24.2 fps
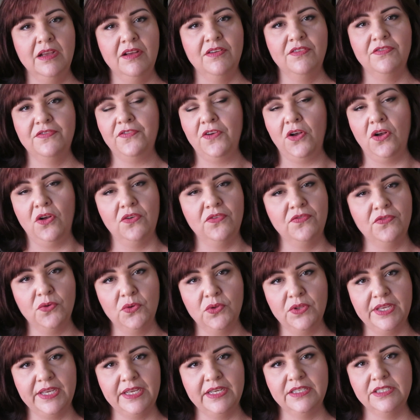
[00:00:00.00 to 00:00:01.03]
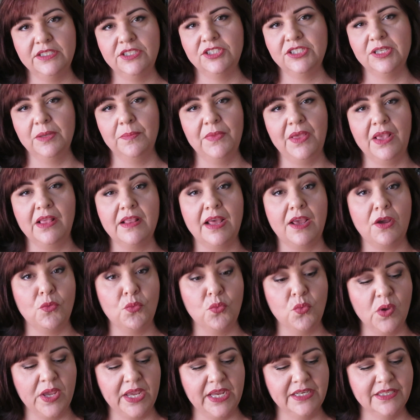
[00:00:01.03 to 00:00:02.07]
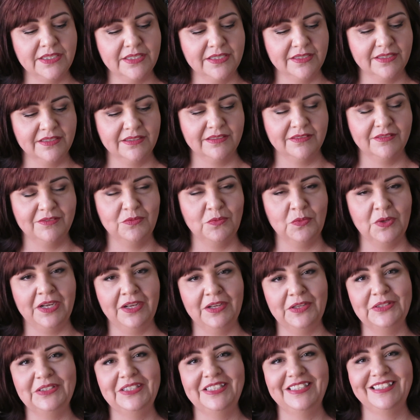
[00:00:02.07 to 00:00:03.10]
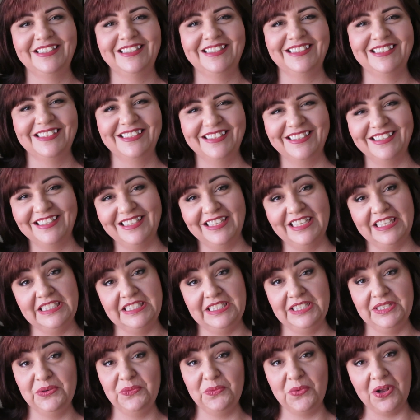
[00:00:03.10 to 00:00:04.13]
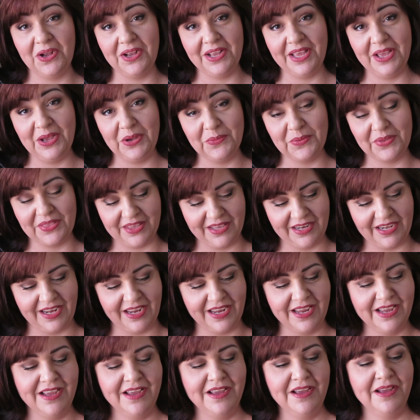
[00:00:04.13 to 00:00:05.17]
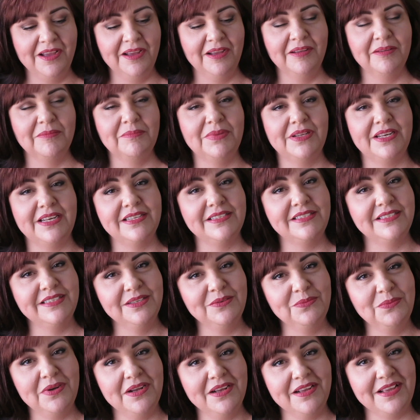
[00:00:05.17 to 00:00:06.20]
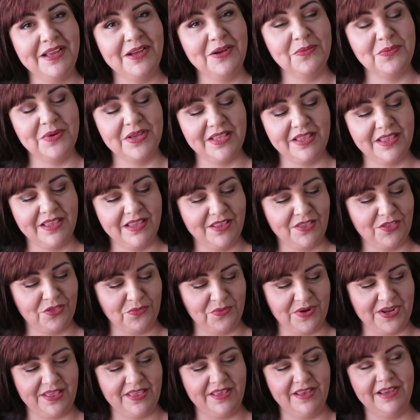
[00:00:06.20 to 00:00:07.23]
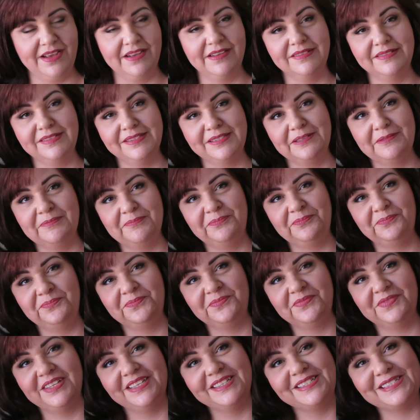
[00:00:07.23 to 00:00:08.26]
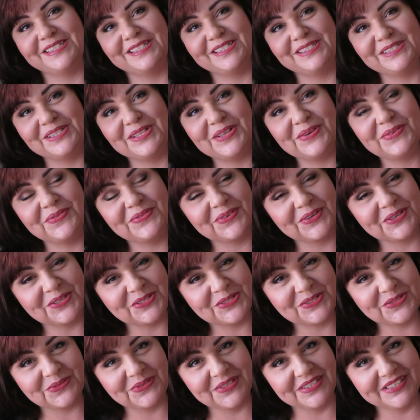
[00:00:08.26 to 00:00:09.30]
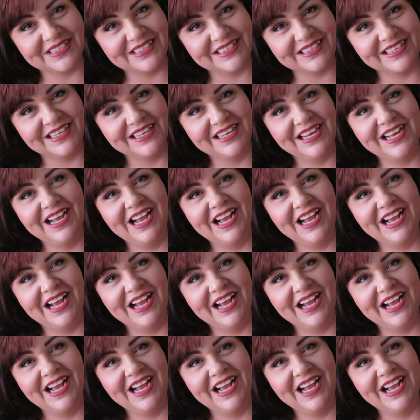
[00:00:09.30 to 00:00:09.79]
fall foliage, something like wheat. Well, I didn't walk out with any, but I did walk out with 3 things. This is the first one.